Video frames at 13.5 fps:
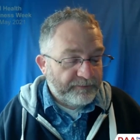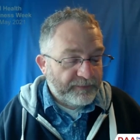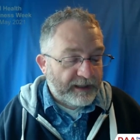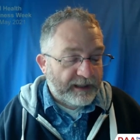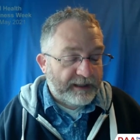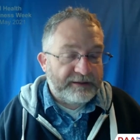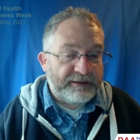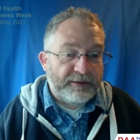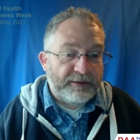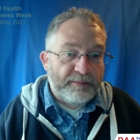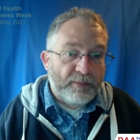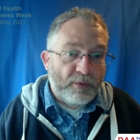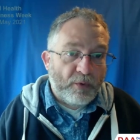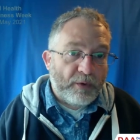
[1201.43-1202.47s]
And so the
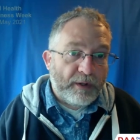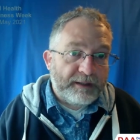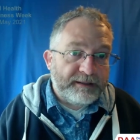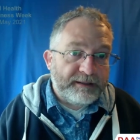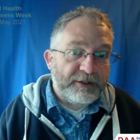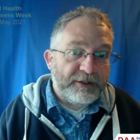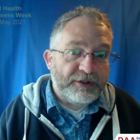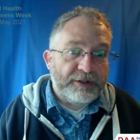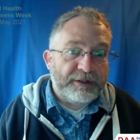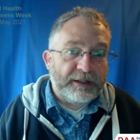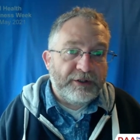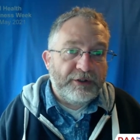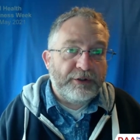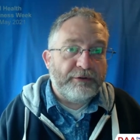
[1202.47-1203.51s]
more attention
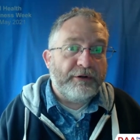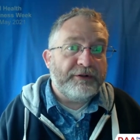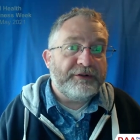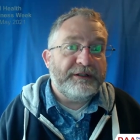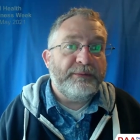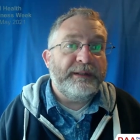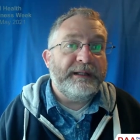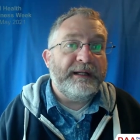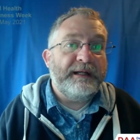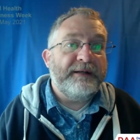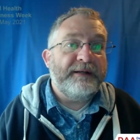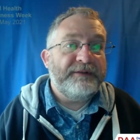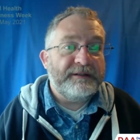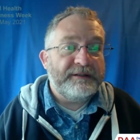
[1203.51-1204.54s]
and curiosity we can
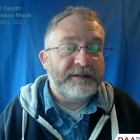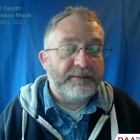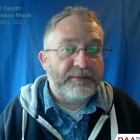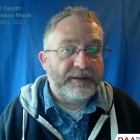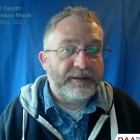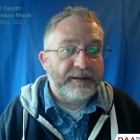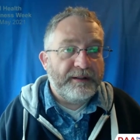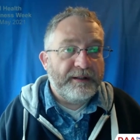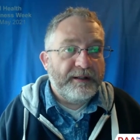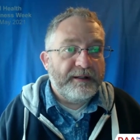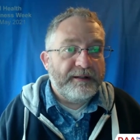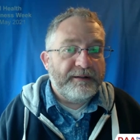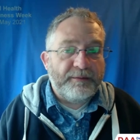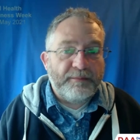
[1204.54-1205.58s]
give to something,
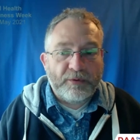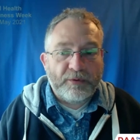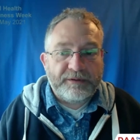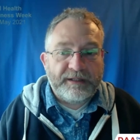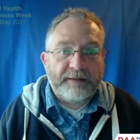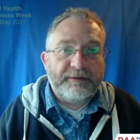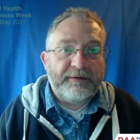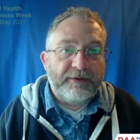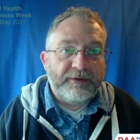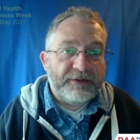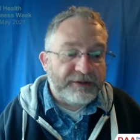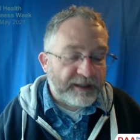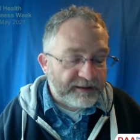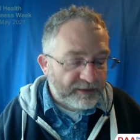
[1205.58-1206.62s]
the more depth of
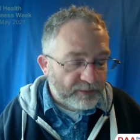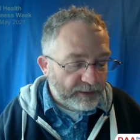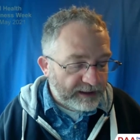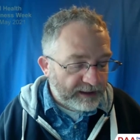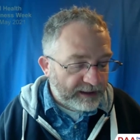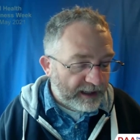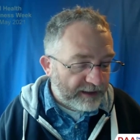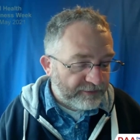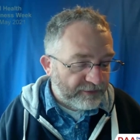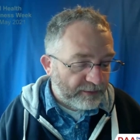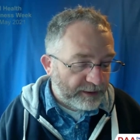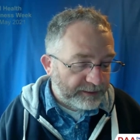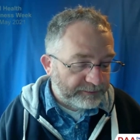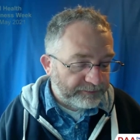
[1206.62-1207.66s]
understanding we can get from it.